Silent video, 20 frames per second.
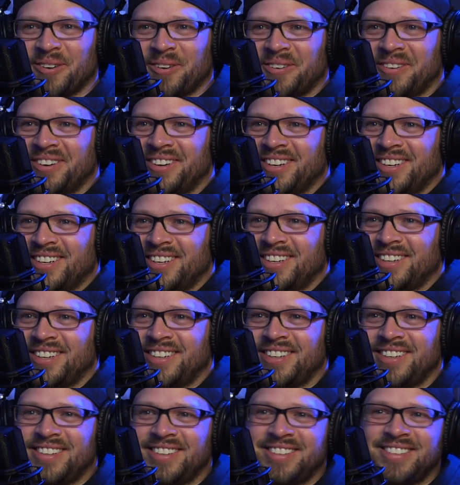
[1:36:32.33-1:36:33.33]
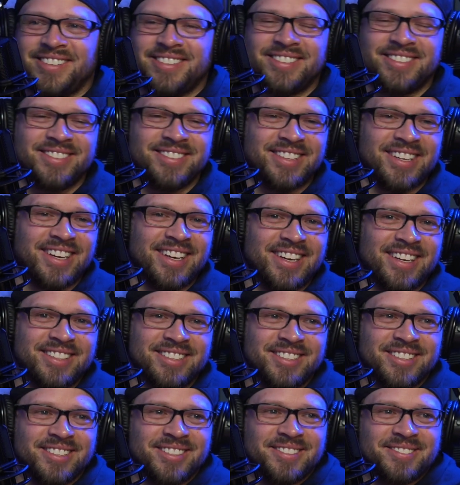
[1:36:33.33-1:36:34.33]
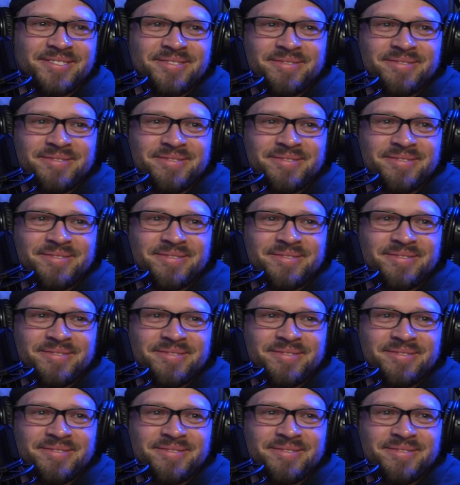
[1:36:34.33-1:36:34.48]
You don't have to let go of shit. What do you mean?